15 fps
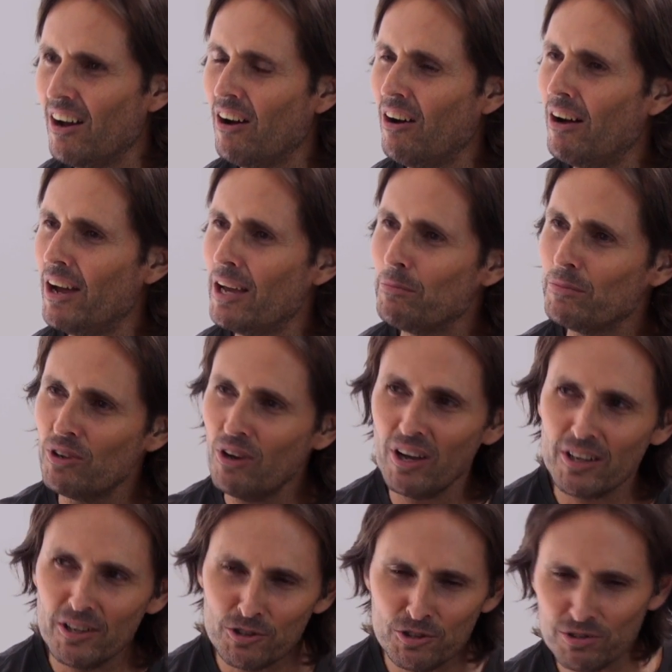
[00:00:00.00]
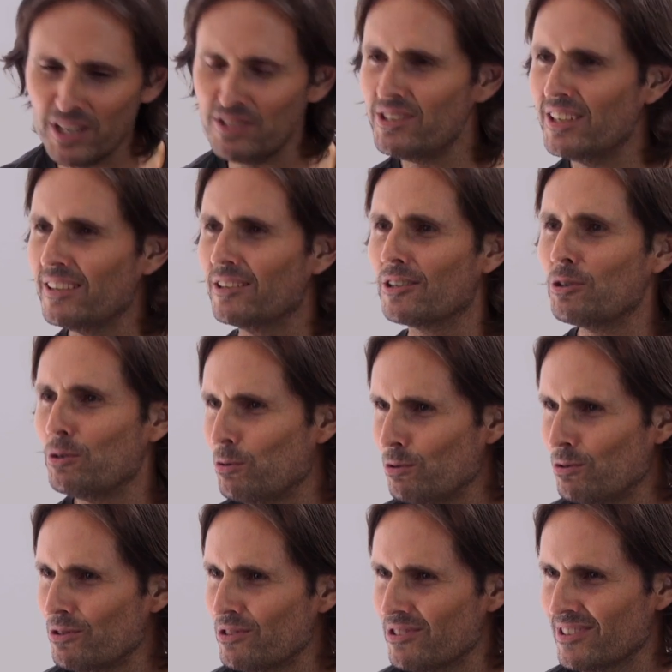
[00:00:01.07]
I am not addressing the
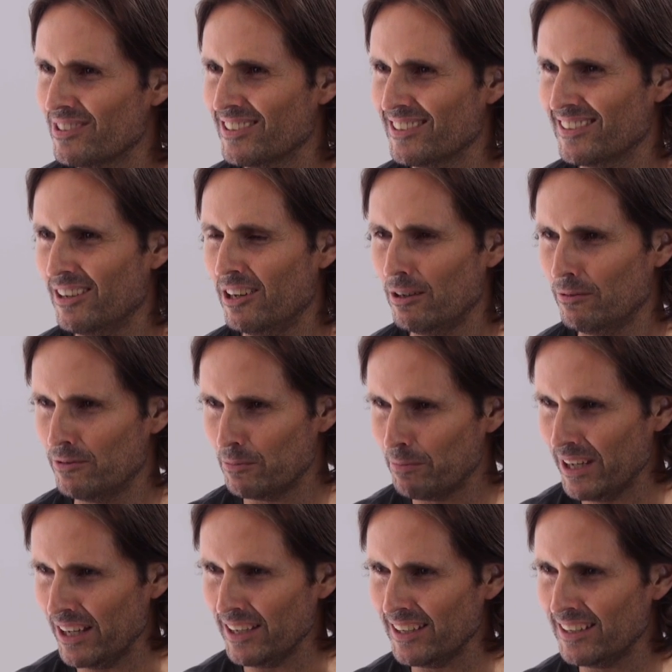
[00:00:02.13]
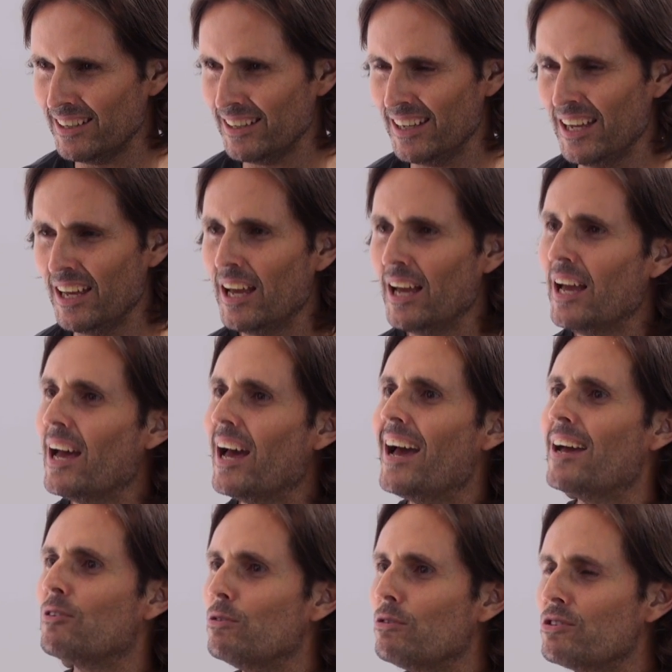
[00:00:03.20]
cause mm-hmm. of the pain. Mm-hmm.
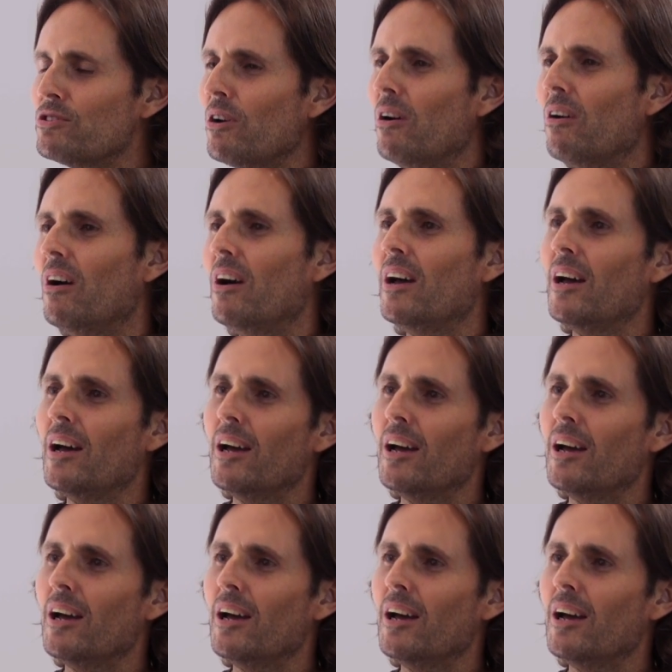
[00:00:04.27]
And also,